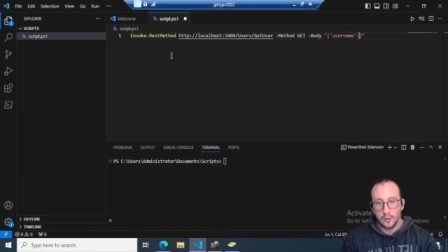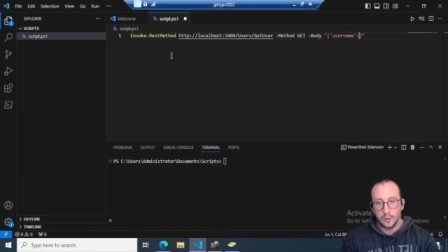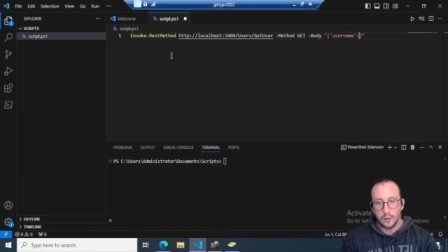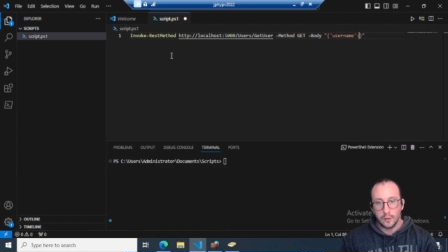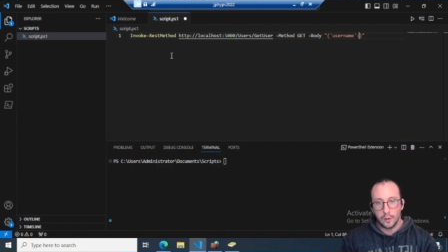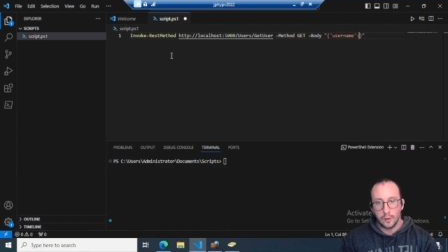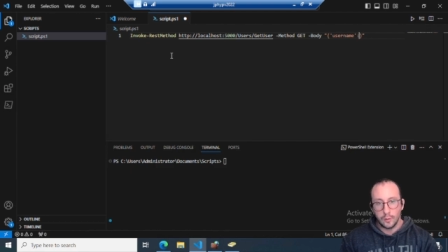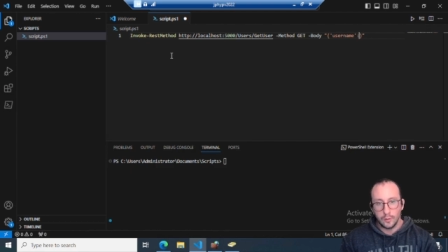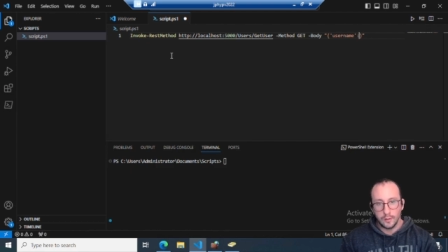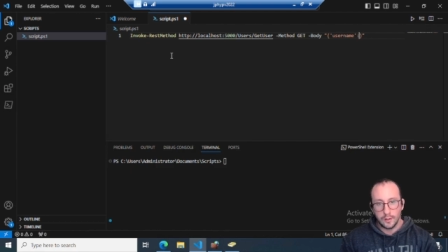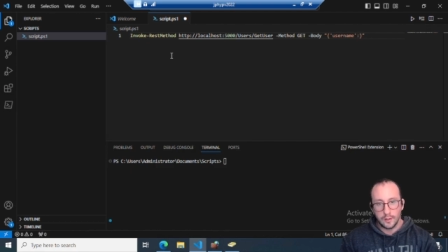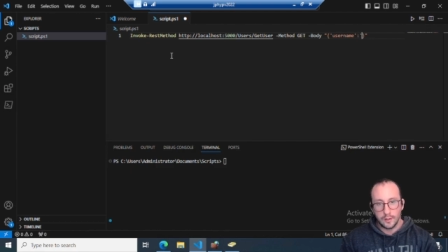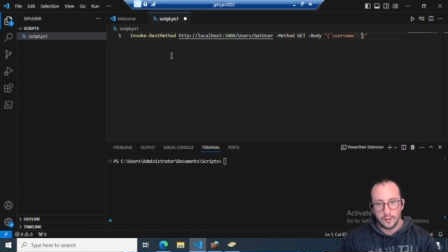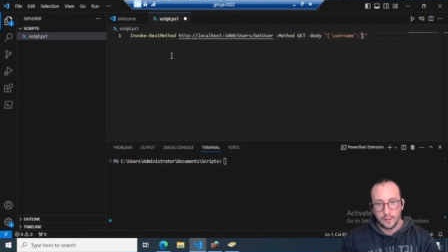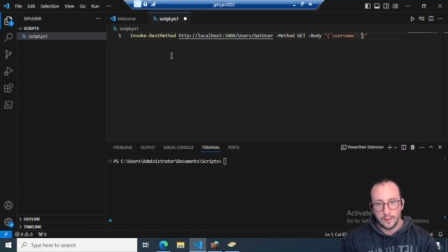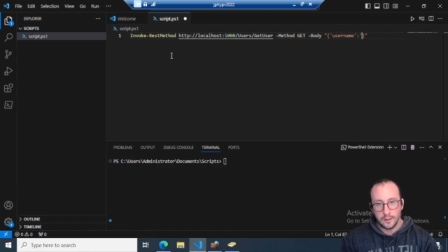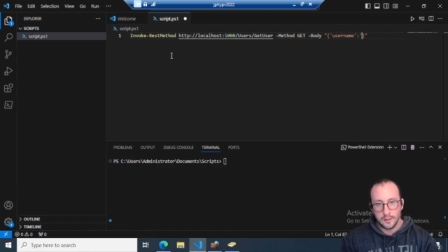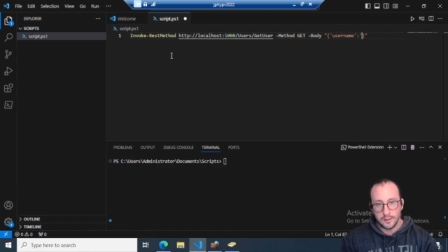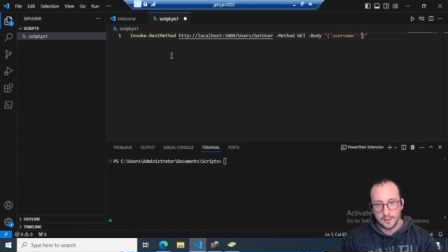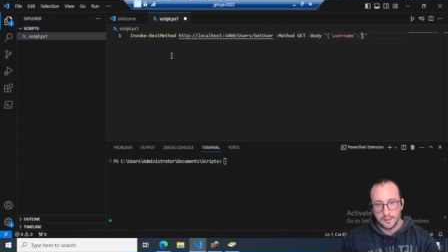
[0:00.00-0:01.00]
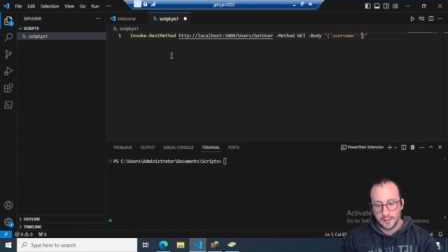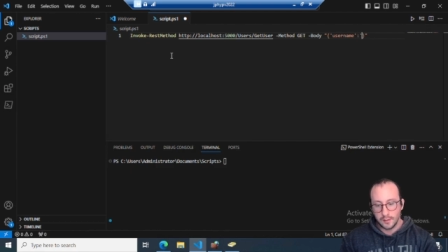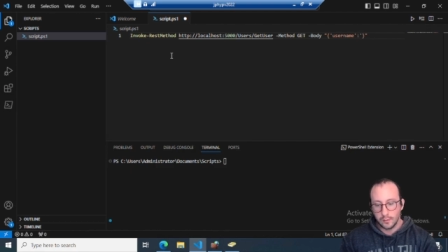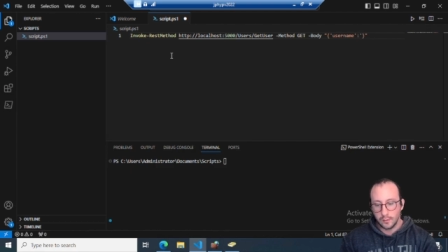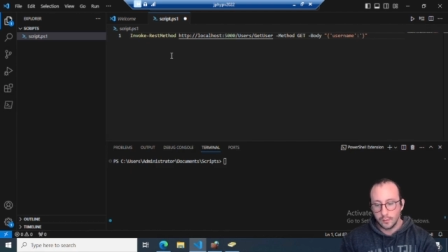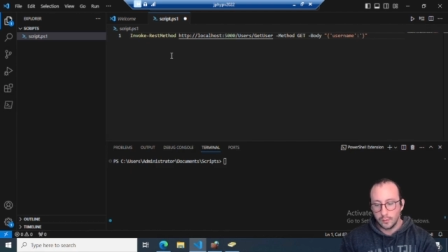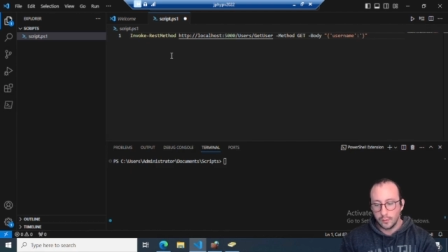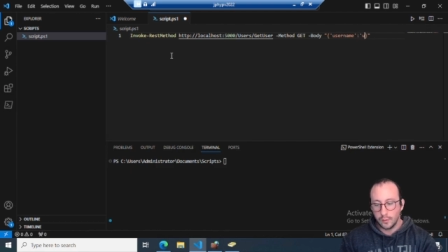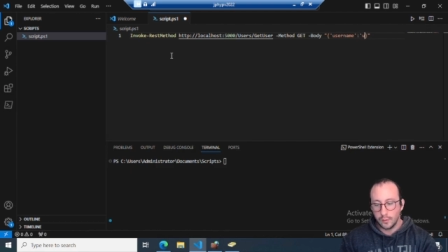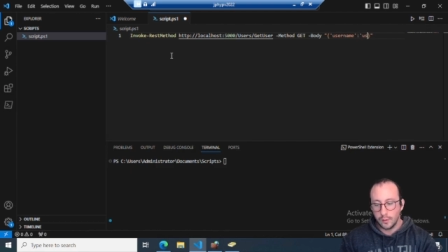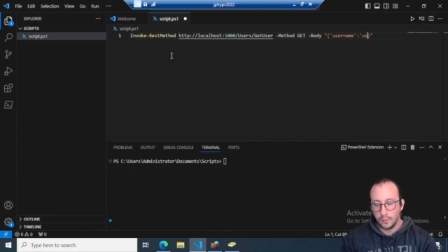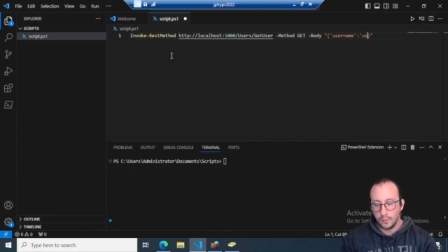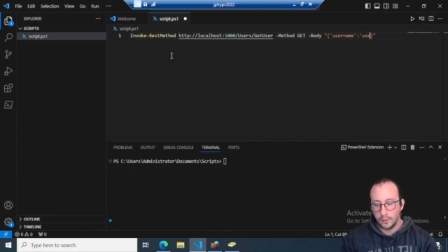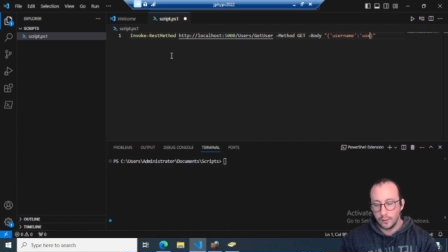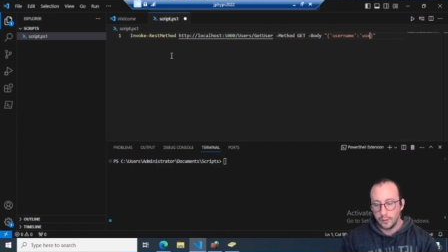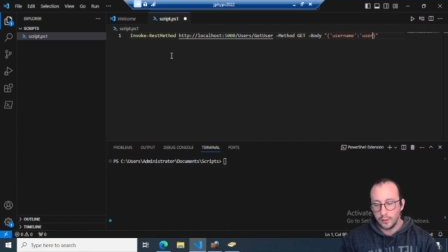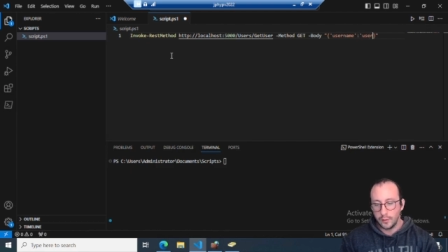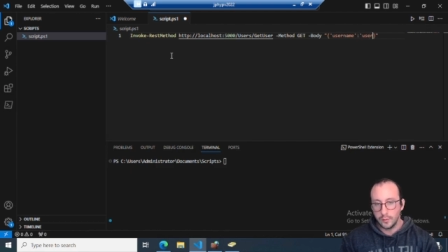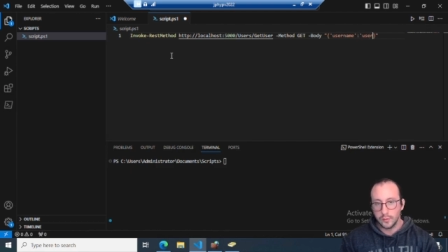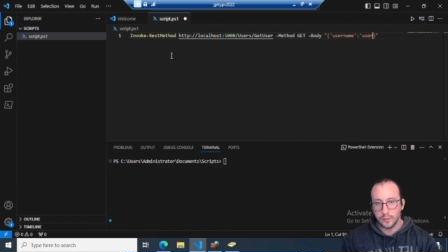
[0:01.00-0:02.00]
colon, single quote,
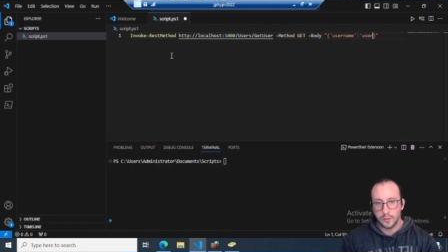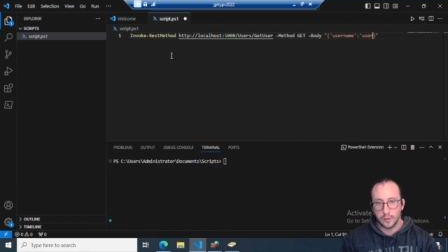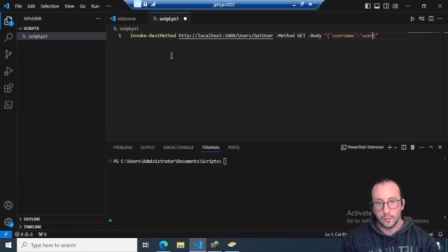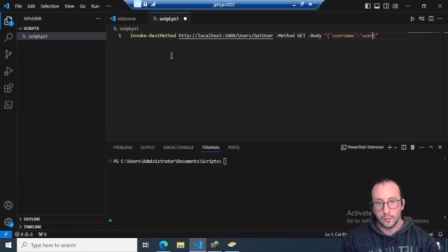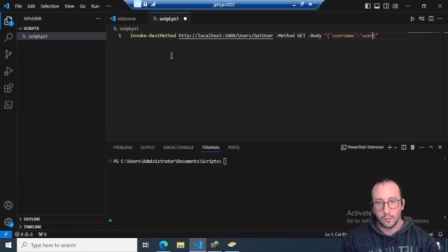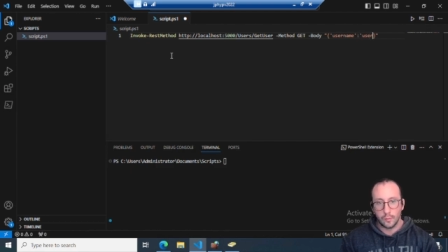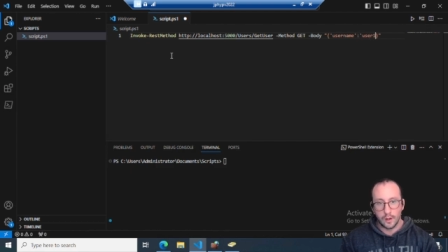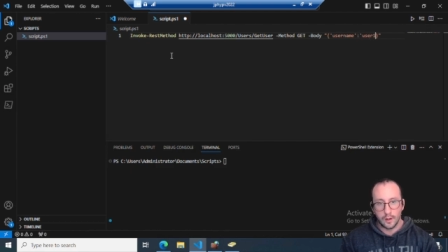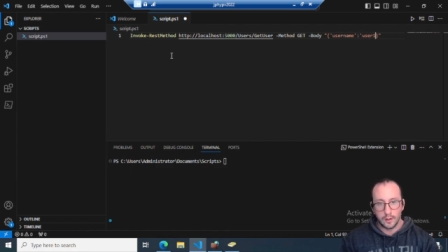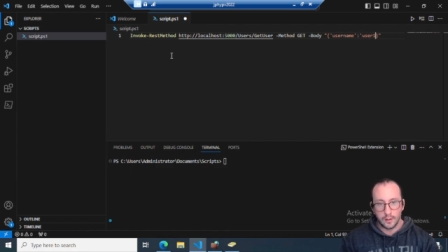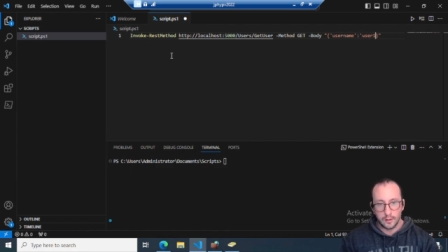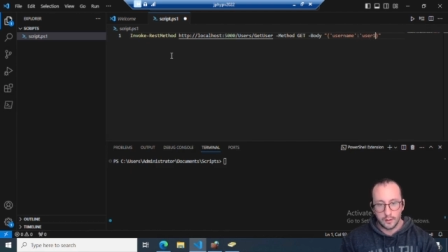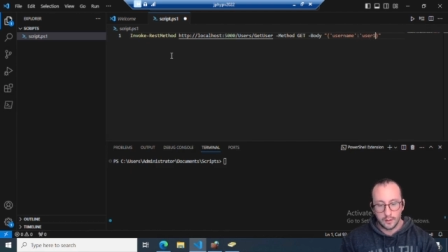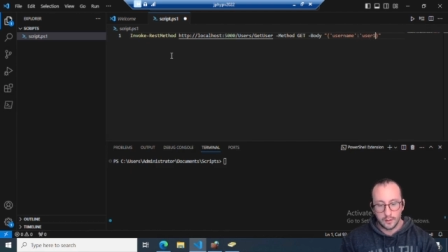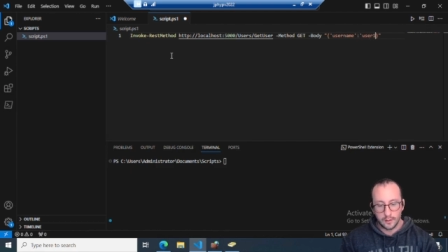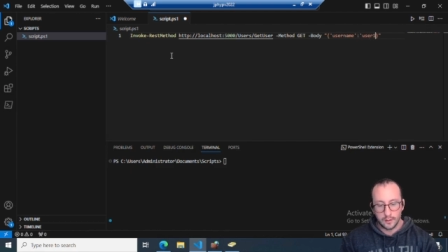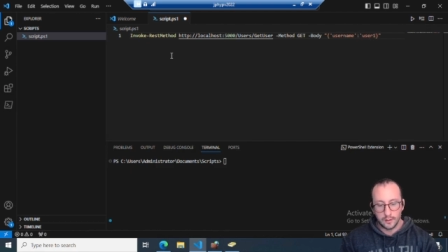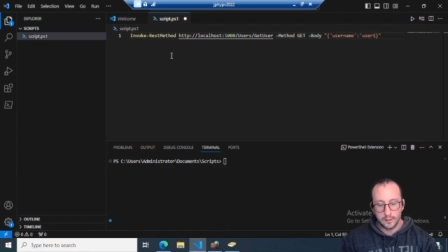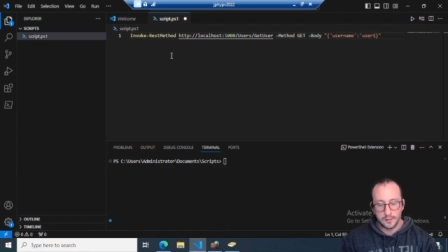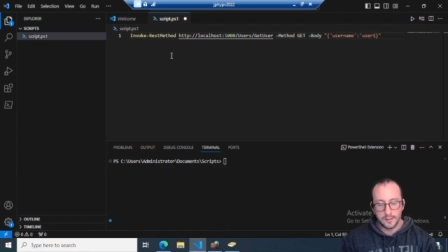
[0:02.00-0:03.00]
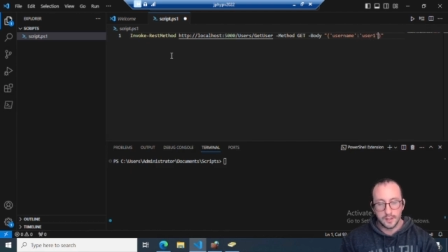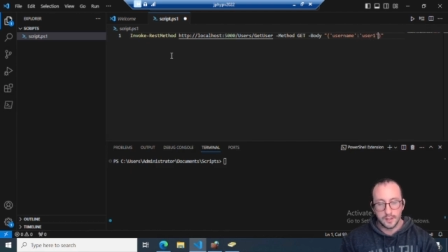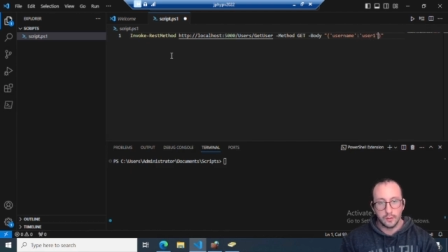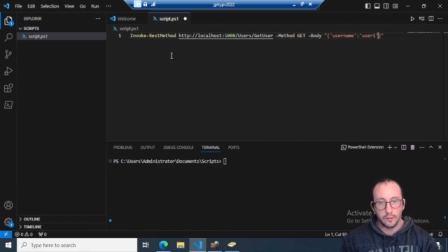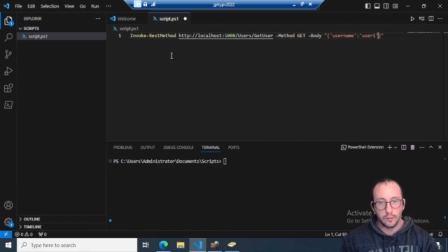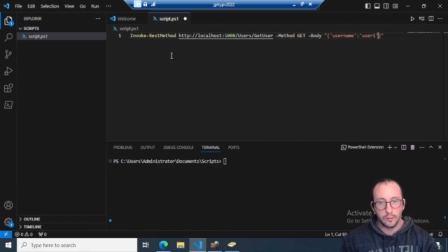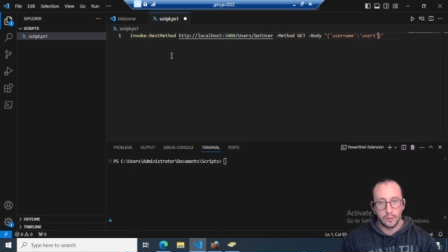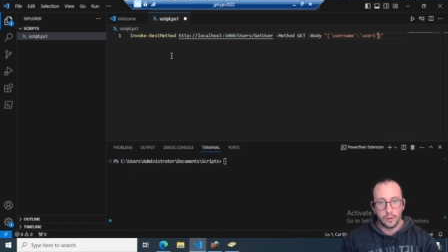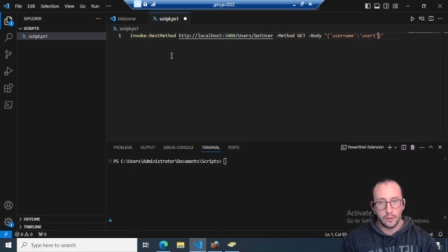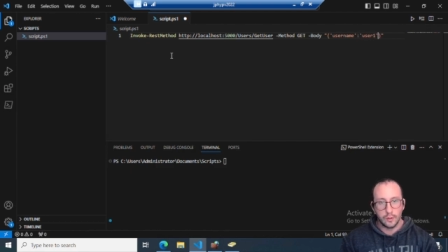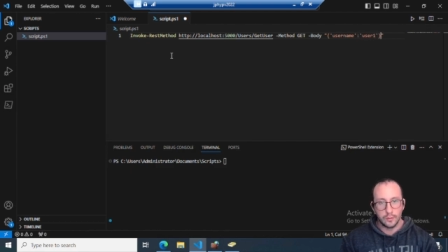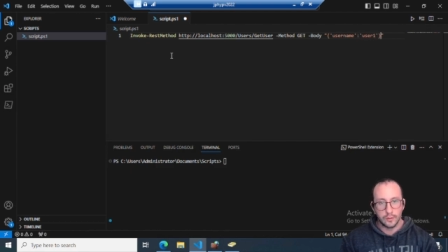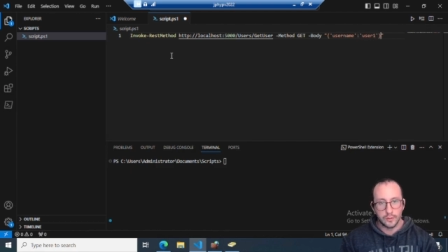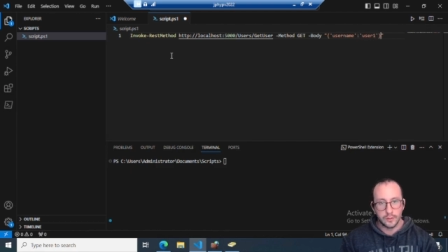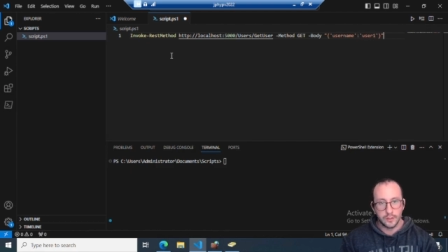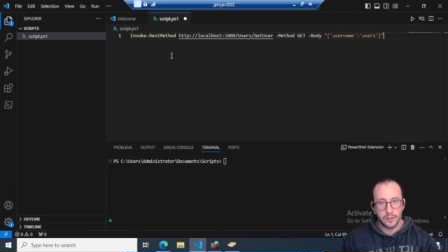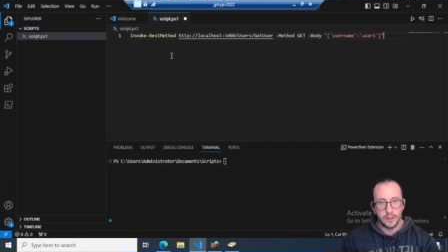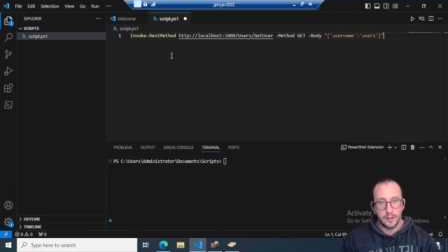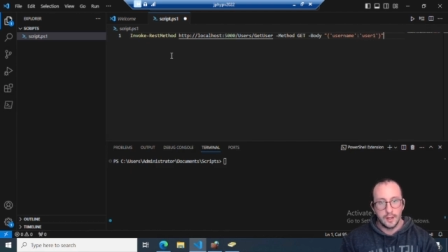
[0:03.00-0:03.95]
user1, single quote.